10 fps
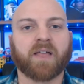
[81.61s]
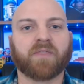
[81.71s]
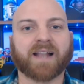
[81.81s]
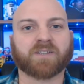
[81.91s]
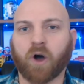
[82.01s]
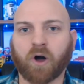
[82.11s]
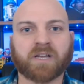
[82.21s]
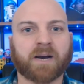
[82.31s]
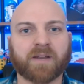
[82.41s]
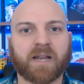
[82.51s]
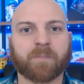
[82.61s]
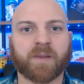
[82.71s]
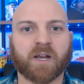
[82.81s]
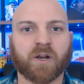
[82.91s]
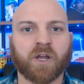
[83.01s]
That's all coming up
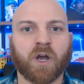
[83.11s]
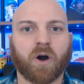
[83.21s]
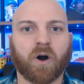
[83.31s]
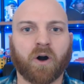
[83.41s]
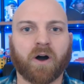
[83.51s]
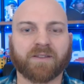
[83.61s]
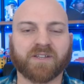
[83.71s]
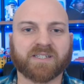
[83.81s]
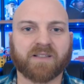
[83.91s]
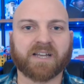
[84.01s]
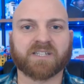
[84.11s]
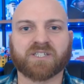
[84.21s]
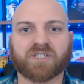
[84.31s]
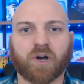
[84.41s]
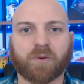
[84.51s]
here on this
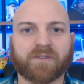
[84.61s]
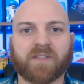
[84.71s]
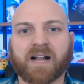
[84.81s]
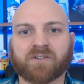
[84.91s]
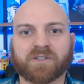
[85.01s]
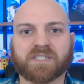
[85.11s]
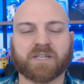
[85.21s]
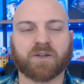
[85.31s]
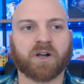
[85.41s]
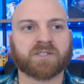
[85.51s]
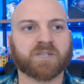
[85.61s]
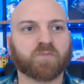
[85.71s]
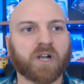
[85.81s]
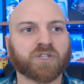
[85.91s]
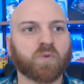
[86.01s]
latest installment of Locked On Seahawks that's
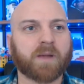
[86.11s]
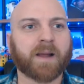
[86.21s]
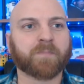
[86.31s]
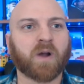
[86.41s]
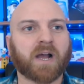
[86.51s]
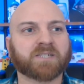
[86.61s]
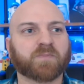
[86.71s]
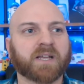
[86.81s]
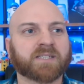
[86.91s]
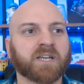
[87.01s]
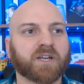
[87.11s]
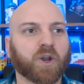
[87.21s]
brought your way by Prize Picks.